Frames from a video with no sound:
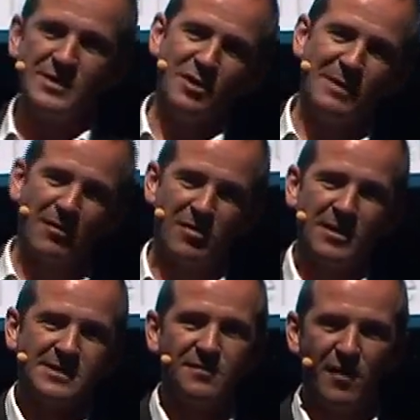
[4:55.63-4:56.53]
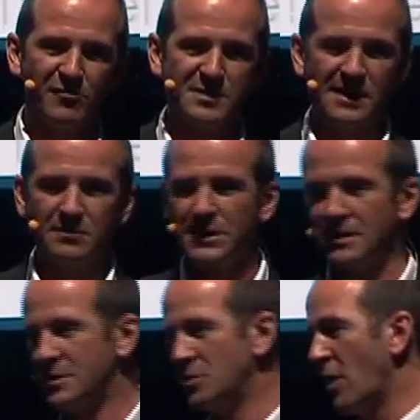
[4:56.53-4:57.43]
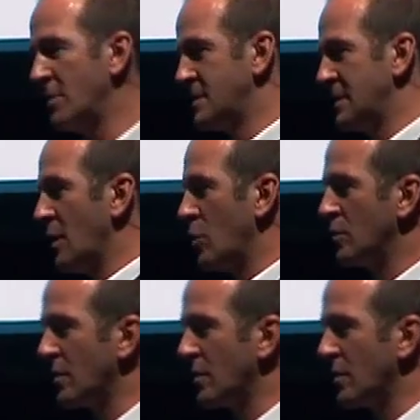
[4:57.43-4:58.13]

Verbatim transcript: we do about thirty-five percent, because you go and see local